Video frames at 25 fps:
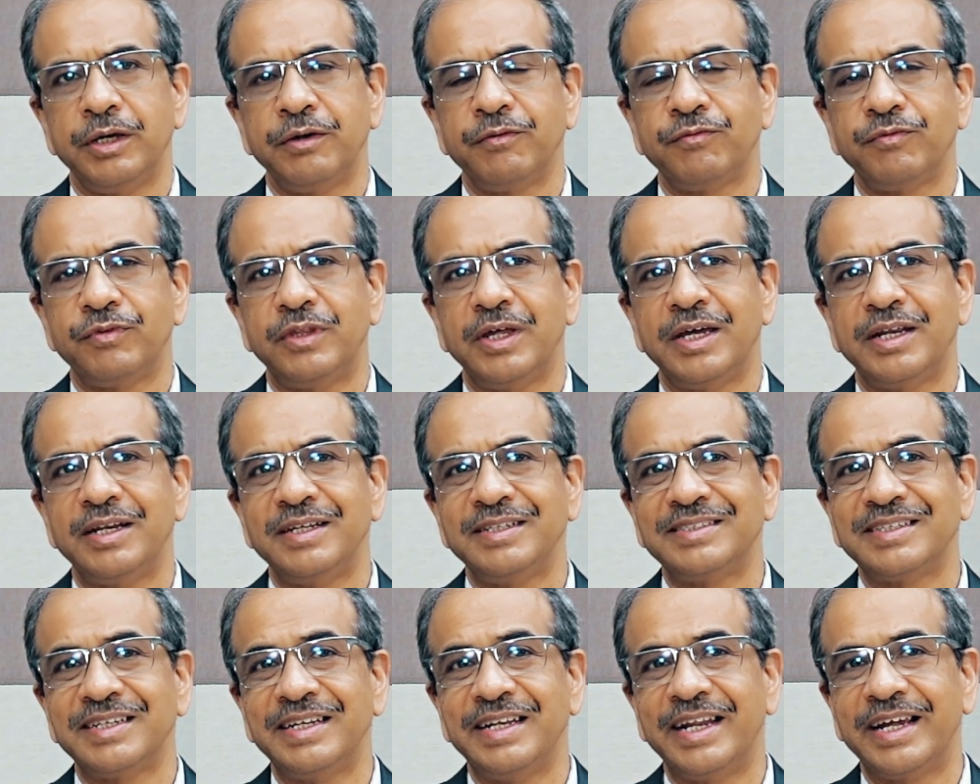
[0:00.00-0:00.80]
if there
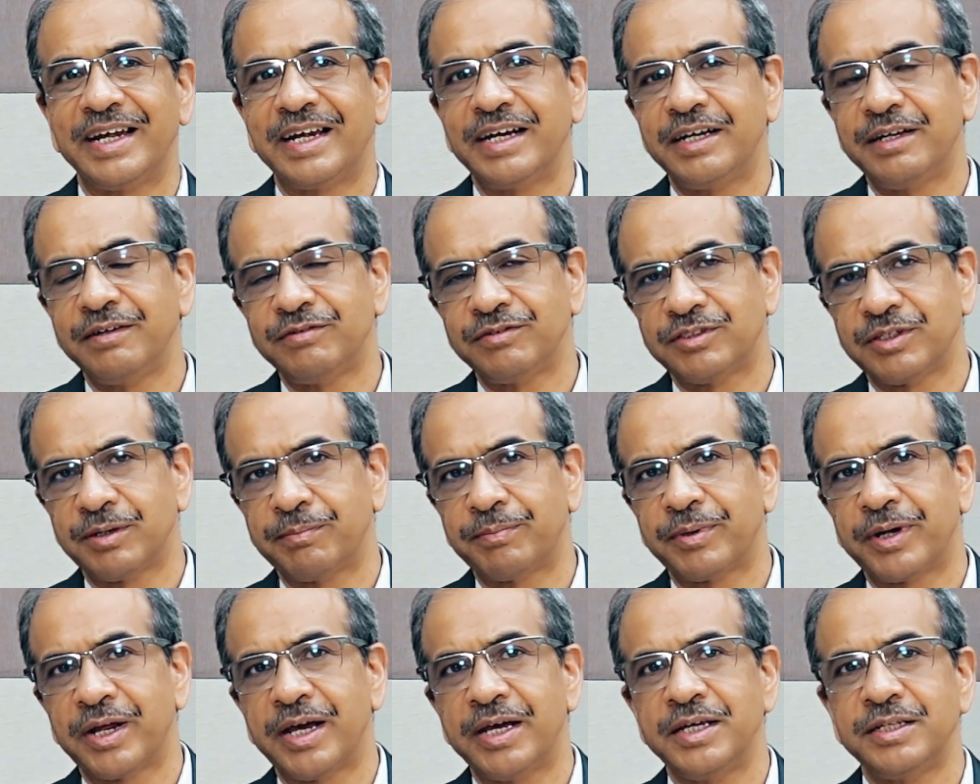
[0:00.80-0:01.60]
is a negative
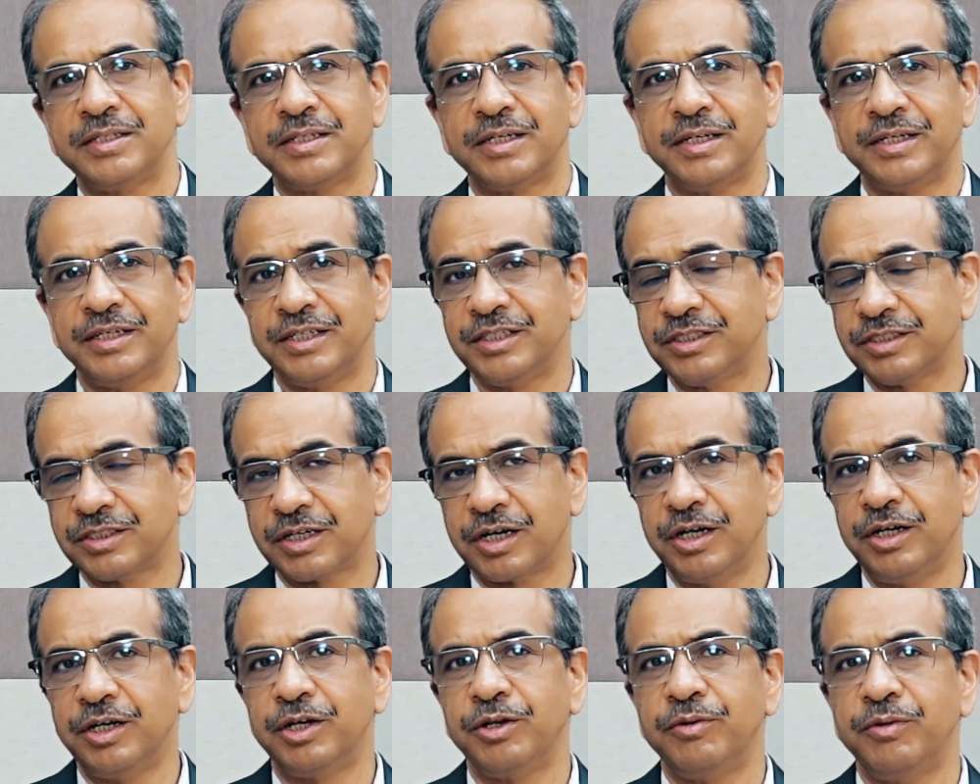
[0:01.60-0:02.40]
surprise and
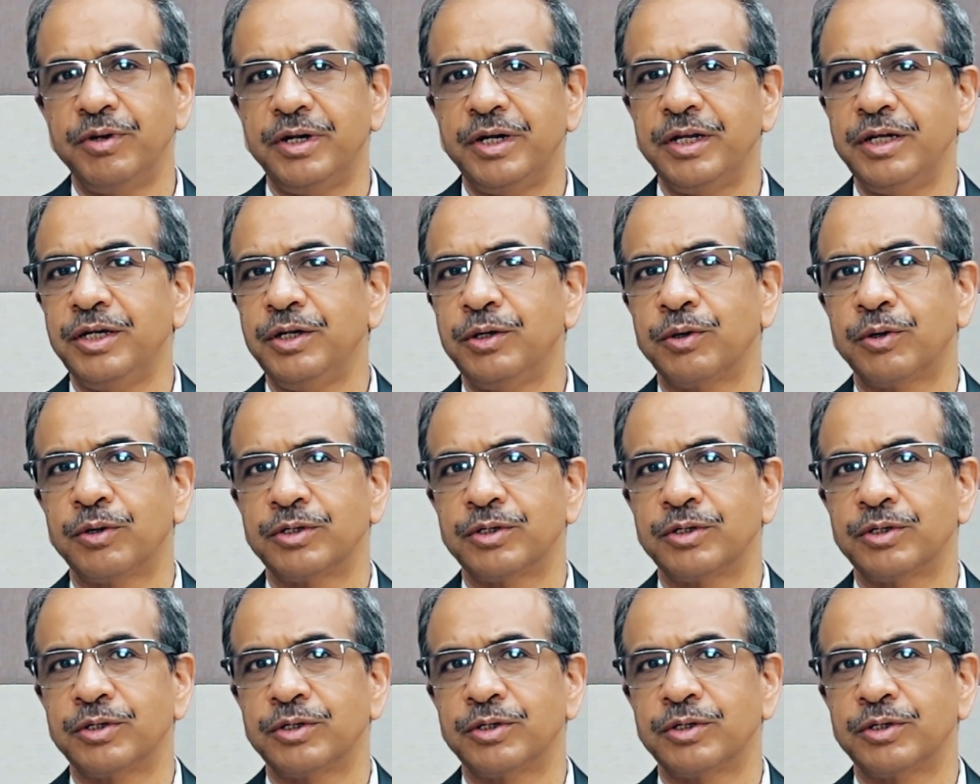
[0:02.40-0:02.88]
discontinuity